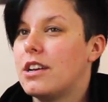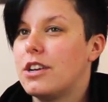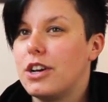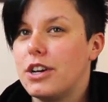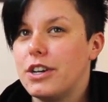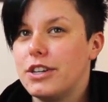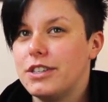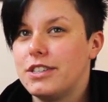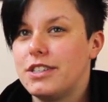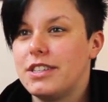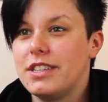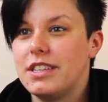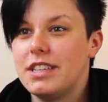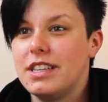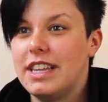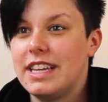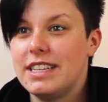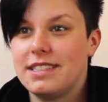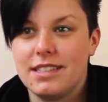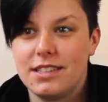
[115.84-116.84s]
go to
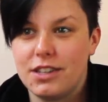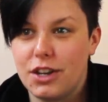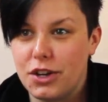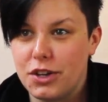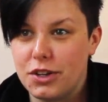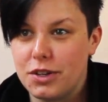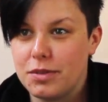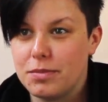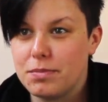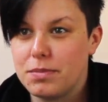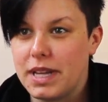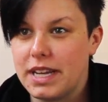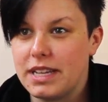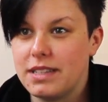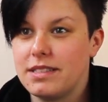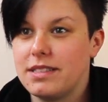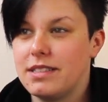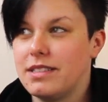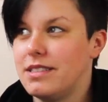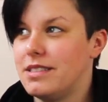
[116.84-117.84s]
the lesser known
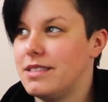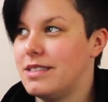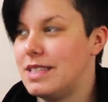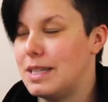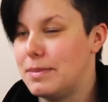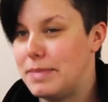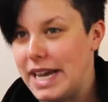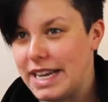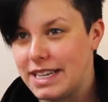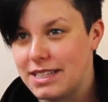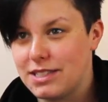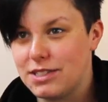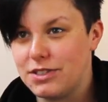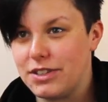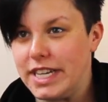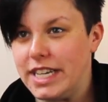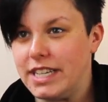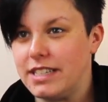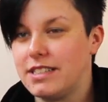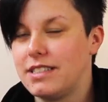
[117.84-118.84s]
places, the back
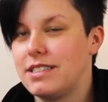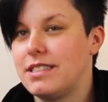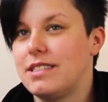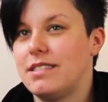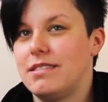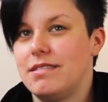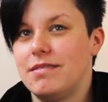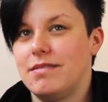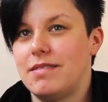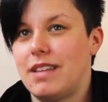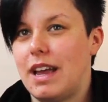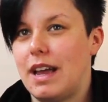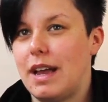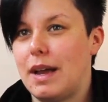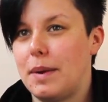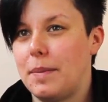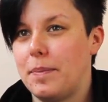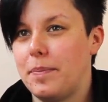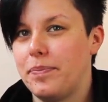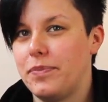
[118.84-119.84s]
streets,
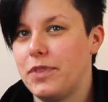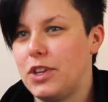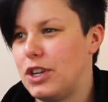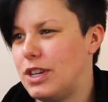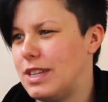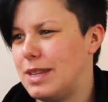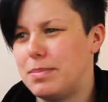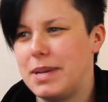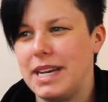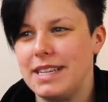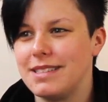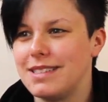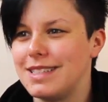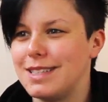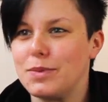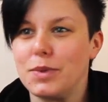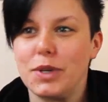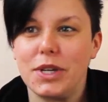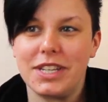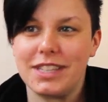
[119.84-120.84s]
you know, the places
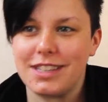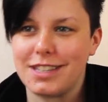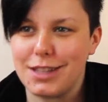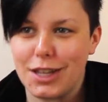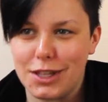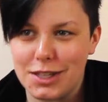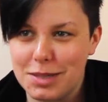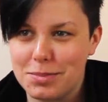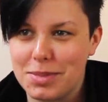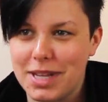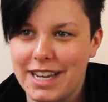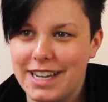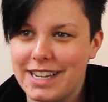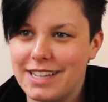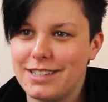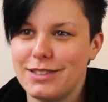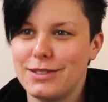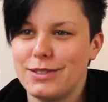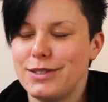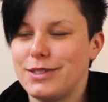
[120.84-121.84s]
that weren't in the Learning
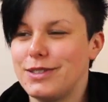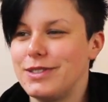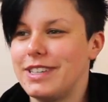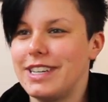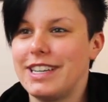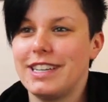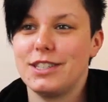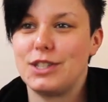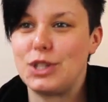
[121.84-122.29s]
Planet or in